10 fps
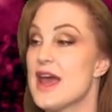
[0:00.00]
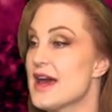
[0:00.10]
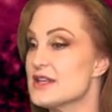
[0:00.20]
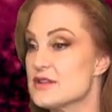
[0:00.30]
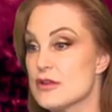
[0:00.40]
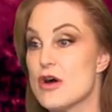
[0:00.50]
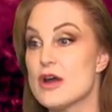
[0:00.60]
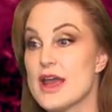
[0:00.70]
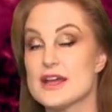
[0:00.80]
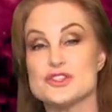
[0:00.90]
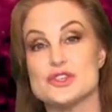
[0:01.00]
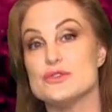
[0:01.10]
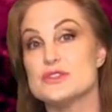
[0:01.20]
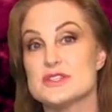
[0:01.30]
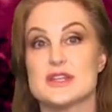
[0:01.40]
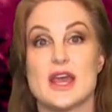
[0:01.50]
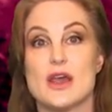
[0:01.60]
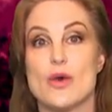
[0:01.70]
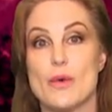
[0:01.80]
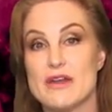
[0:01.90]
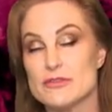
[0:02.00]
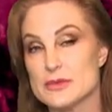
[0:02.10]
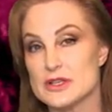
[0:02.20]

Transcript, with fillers: and as long as you stay away from